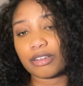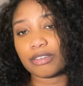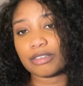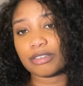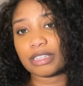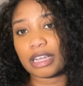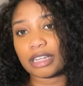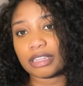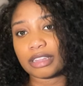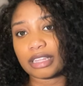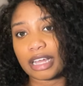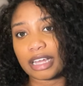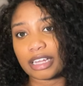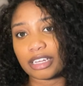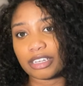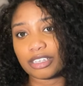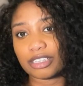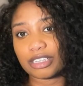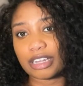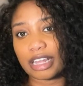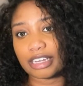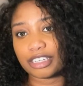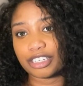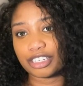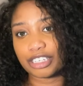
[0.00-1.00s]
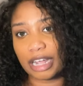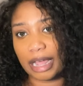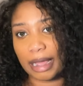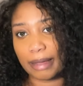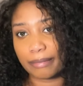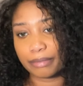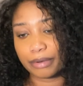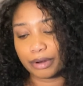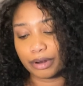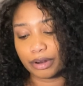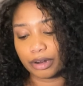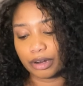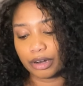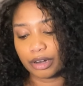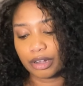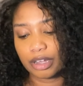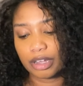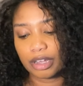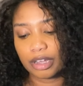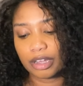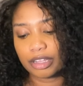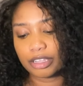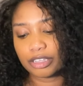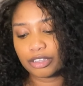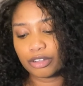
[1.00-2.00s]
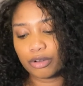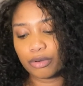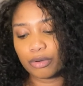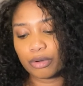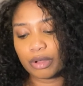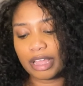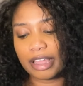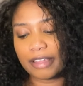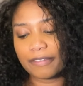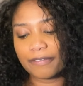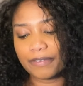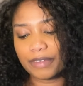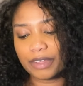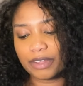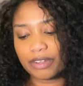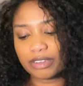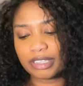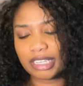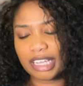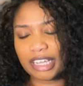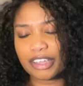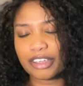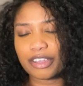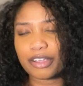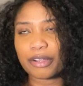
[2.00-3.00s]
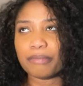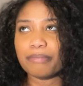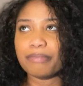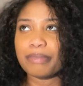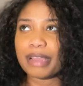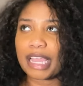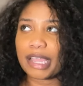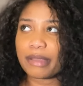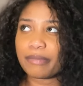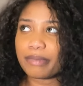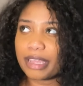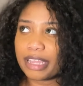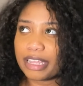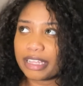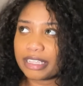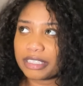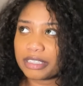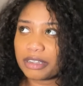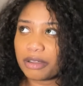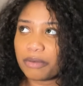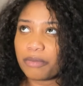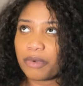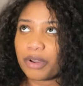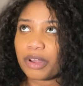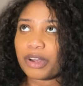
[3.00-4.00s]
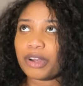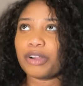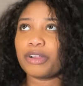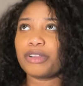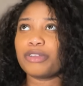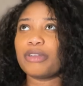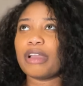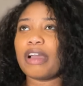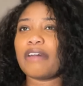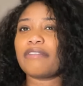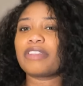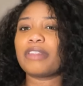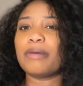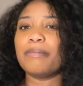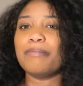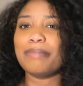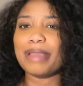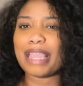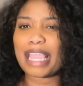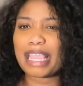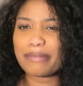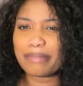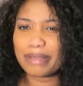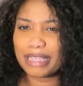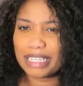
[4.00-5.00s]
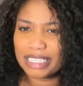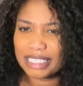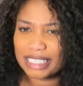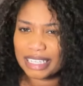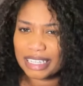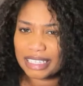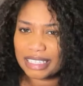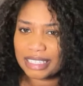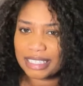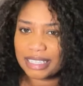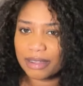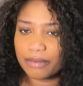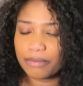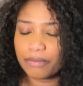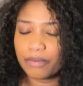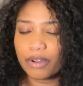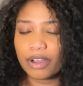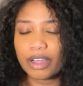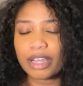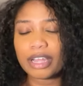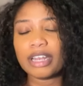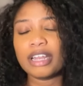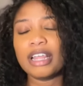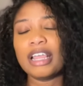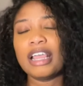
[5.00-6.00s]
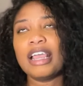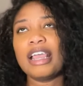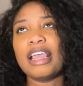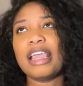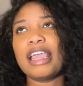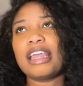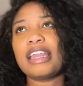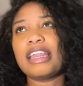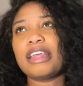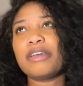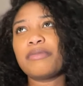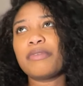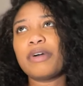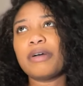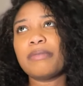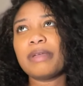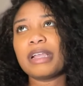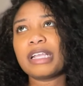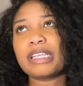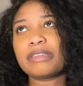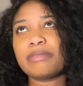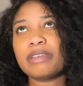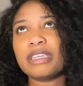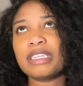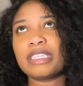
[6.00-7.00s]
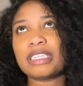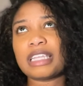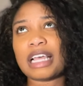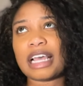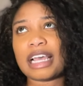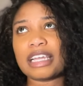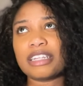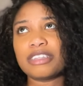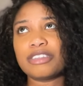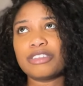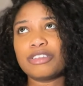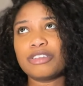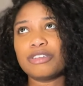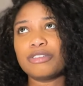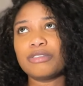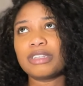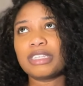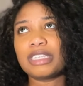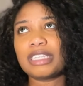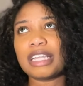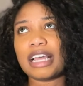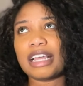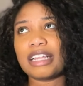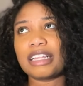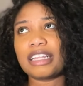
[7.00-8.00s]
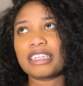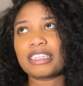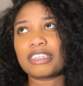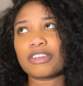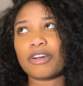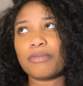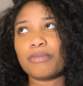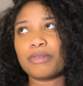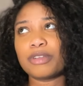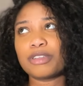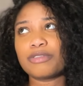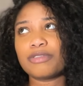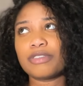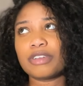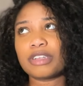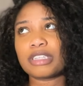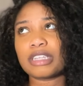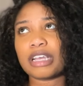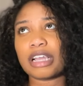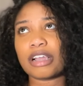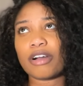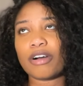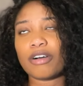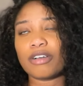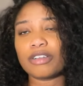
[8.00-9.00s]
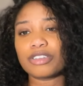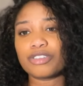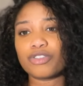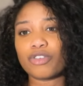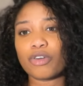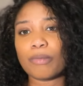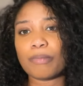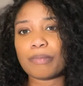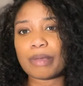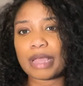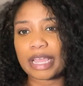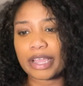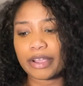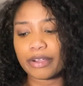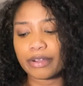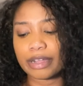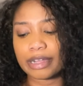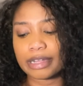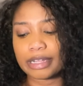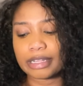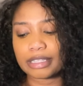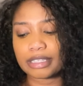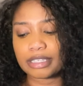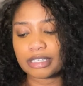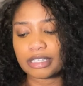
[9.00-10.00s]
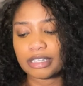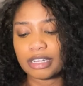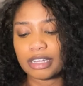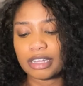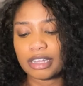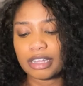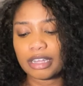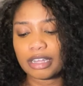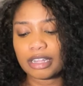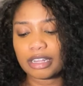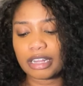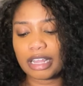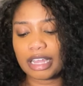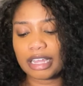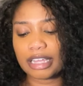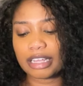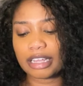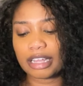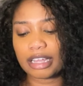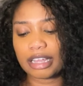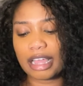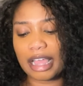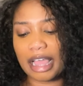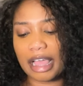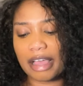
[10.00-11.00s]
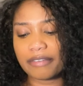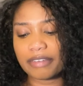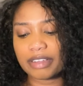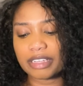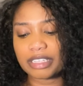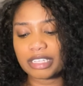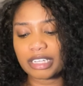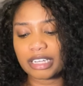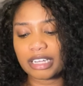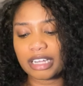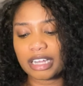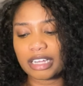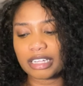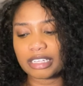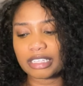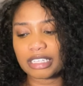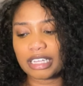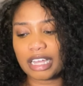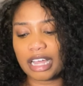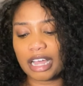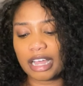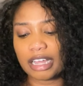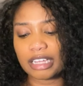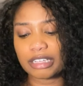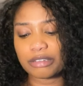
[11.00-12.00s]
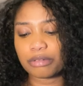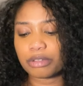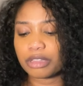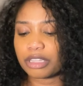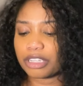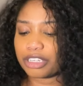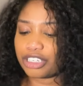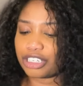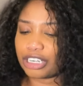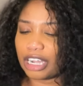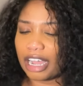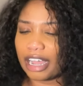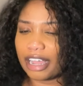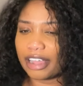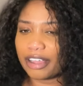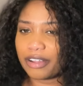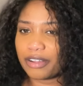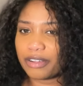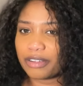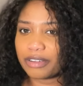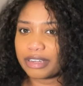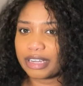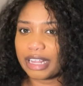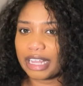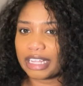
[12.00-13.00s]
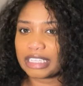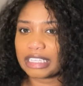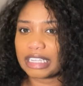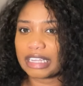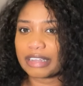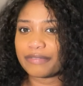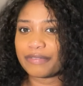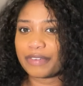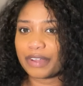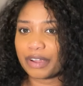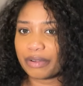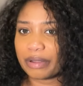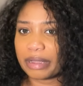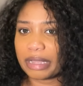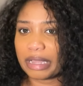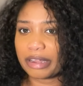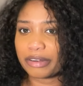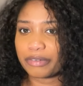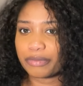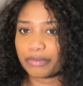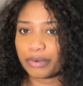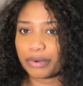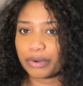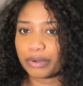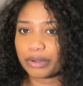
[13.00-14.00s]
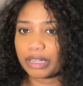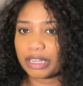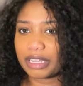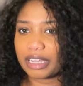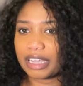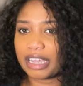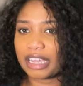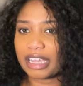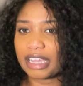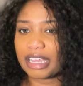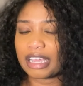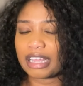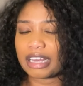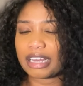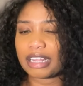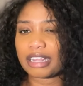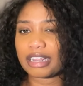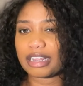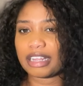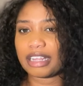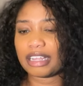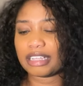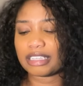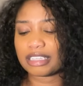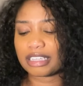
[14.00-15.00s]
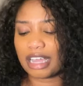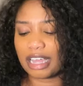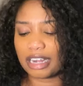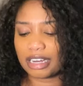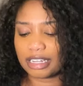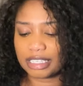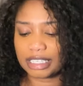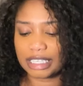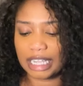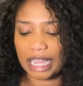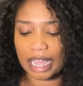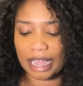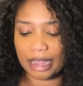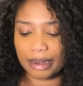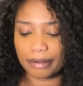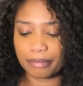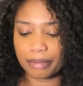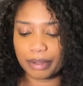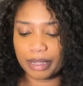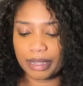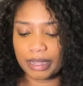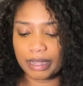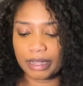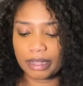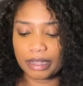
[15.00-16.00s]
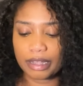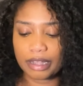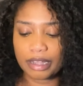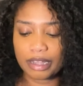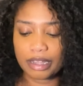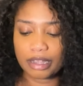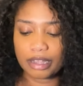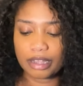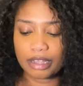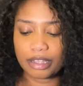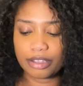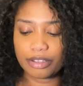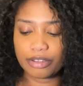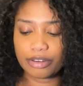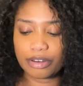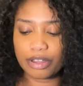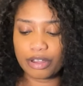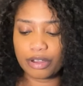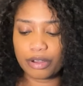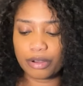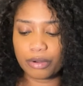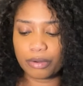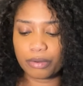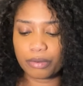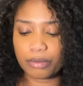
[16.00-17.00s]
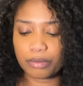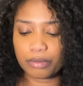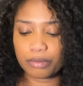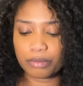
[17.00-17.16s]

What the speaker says: out that chapter. So it feels like you're babying someone or you have to babysit someone. And what makes me sad too is that this almost feels like also a parent, like having to cut ties with a child that's very unruly. And it's kind of sad, but you know,